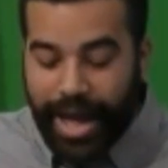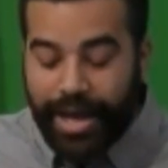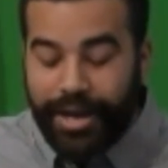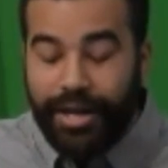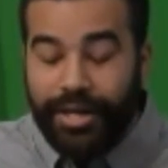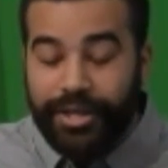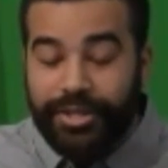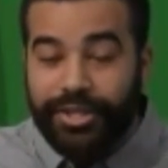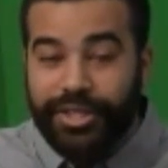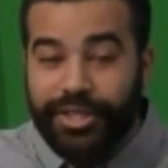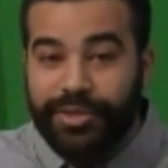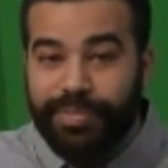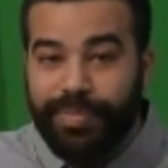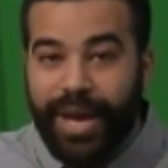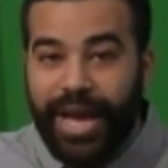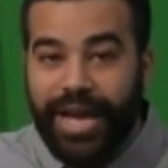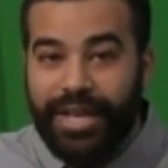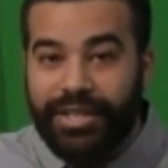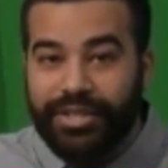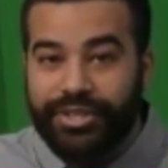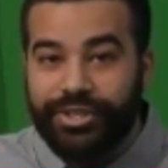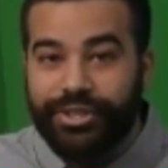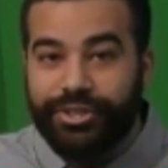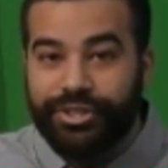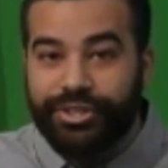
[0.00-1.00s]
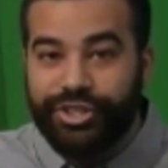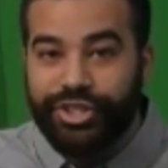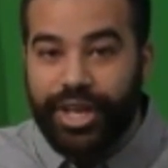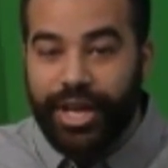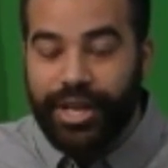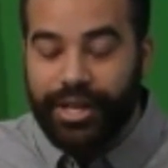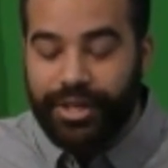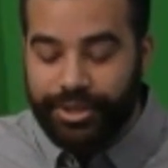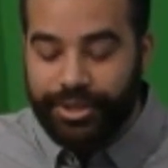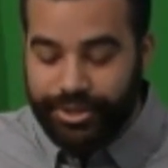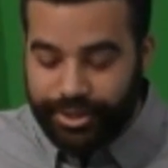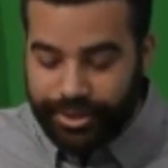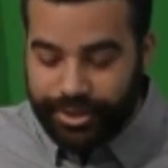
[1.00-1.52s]
Add on this past year's
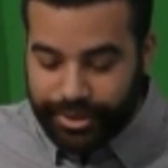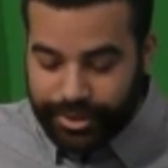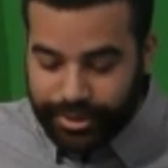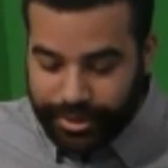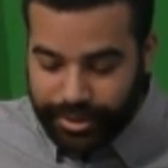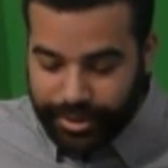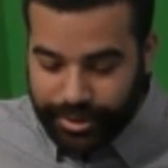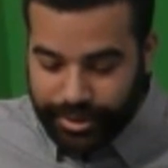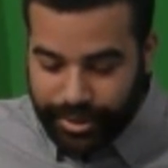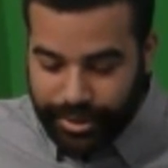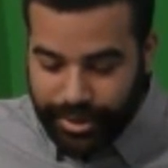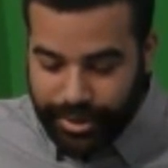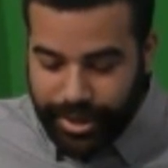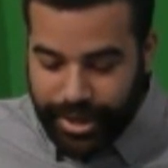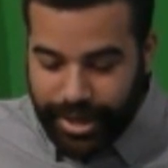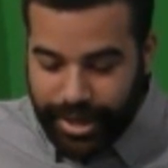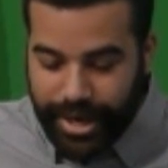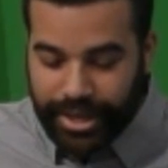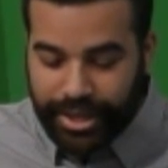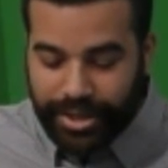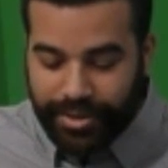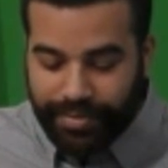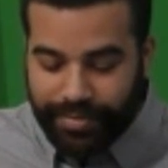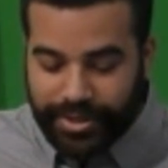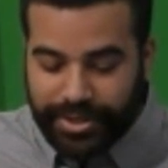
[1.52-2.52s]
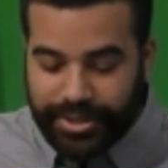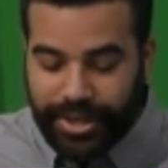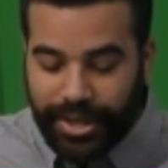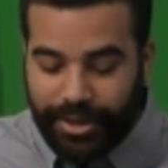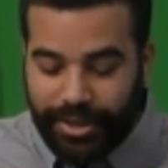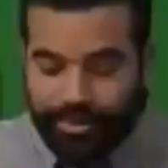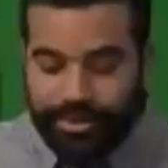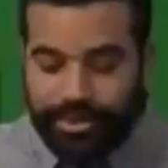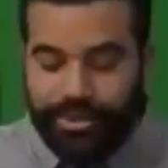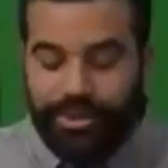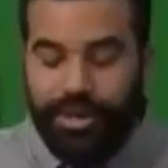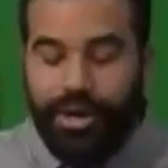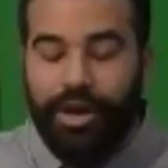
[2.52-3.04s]
challenges, and the
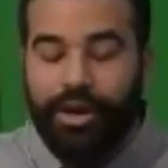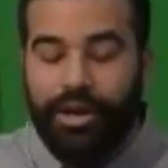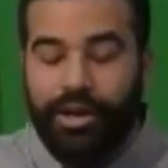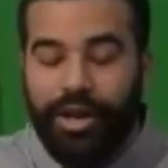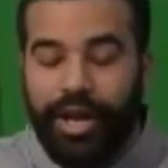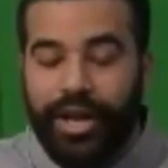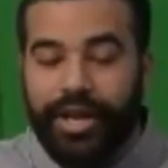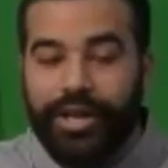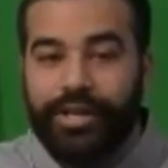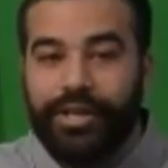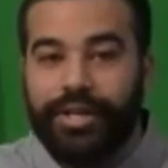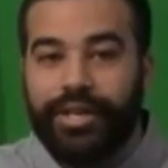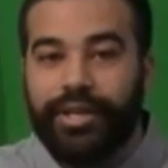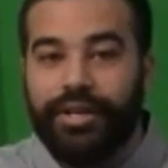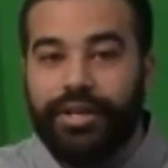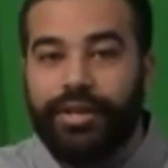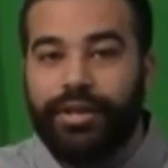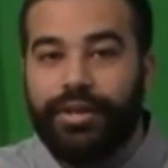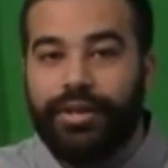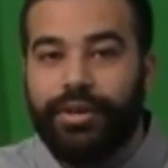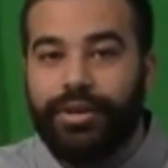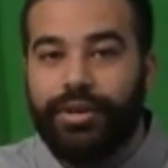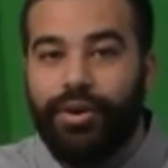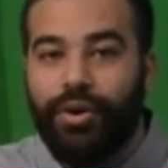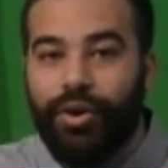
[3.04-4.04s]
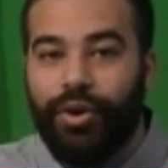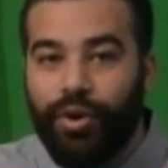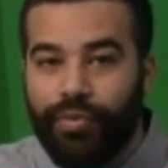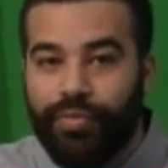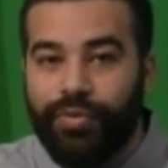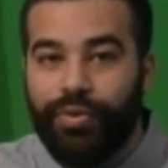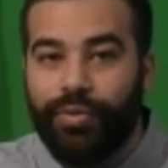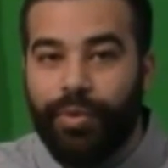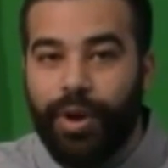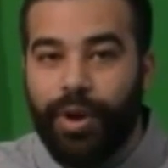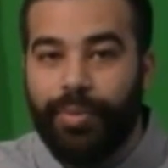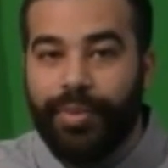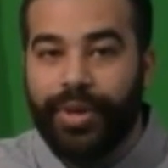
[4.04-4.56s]
results are likely
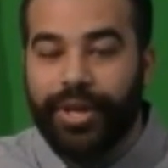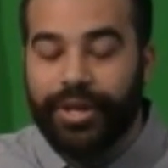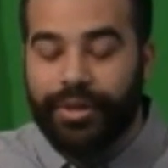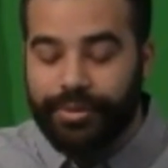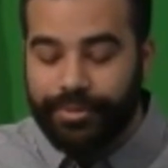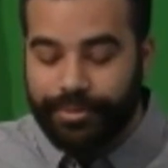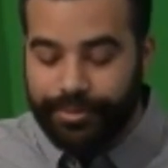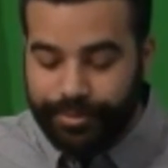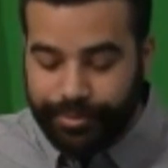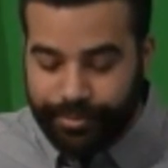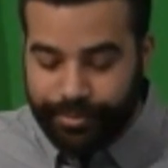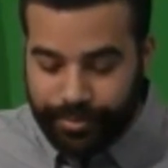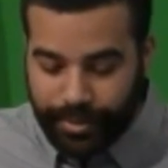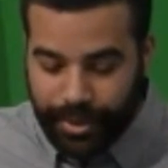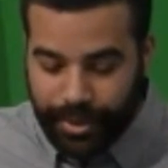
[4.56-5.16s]
overwhelming.